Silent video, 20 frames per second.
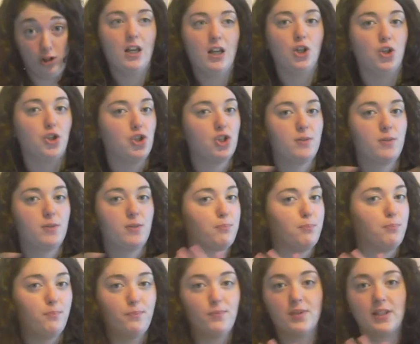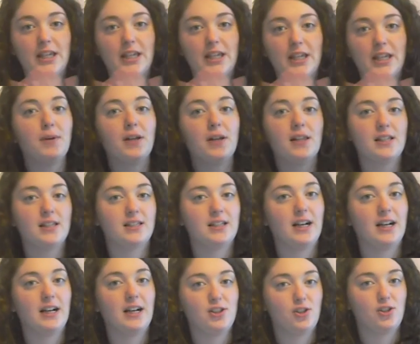You're just keeping the
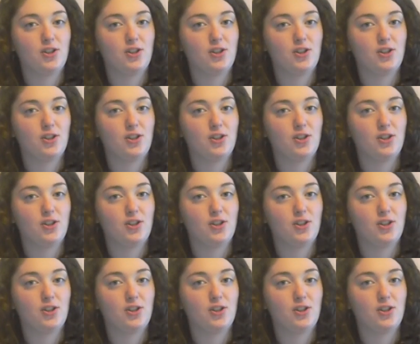silence